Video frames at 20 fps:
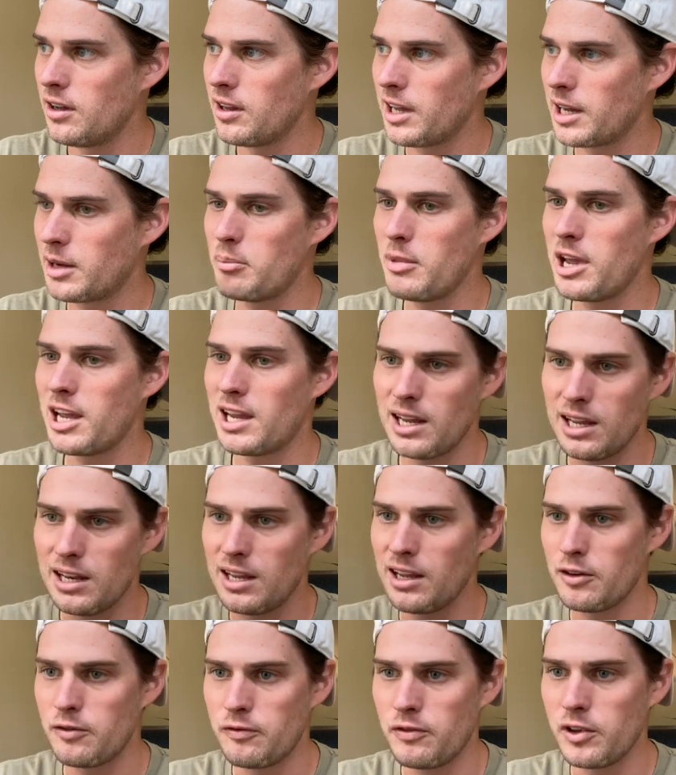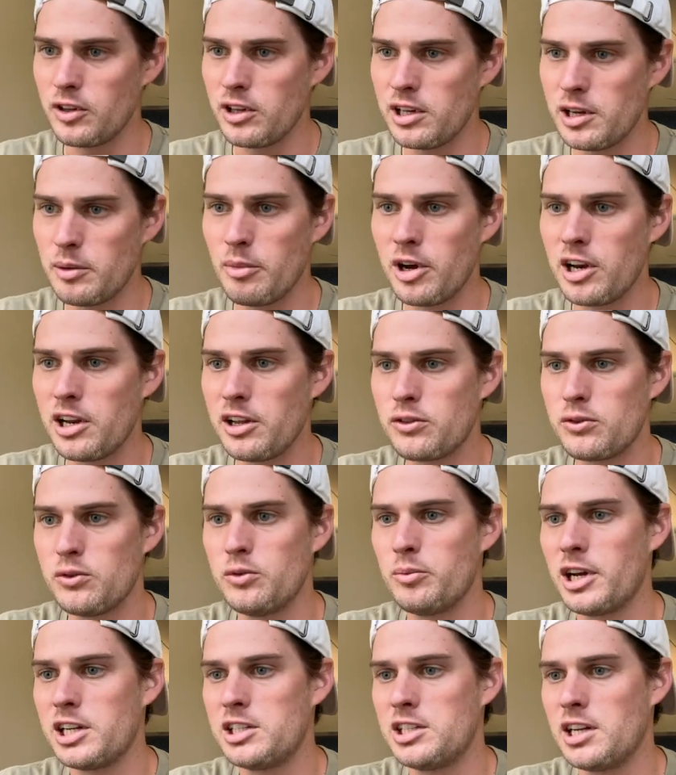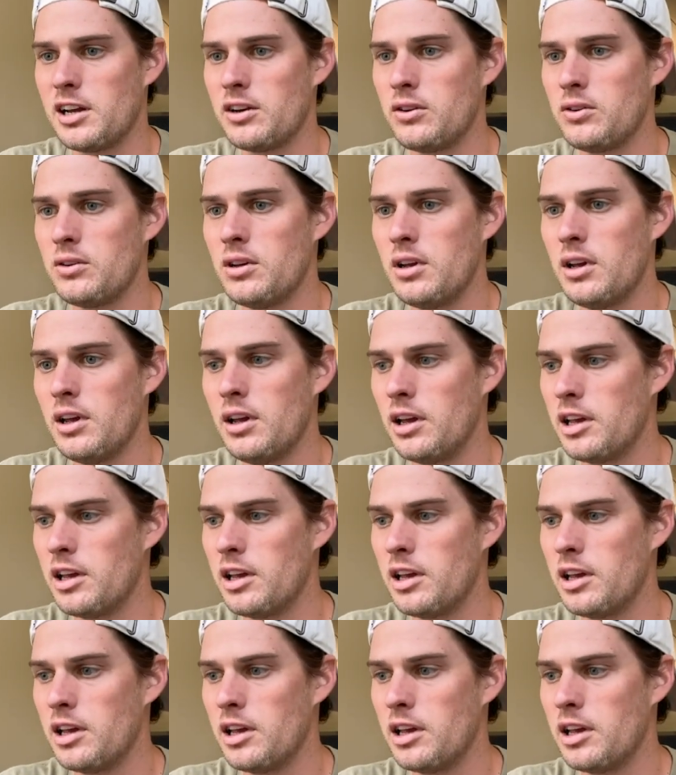like make any affiliate money through my channel,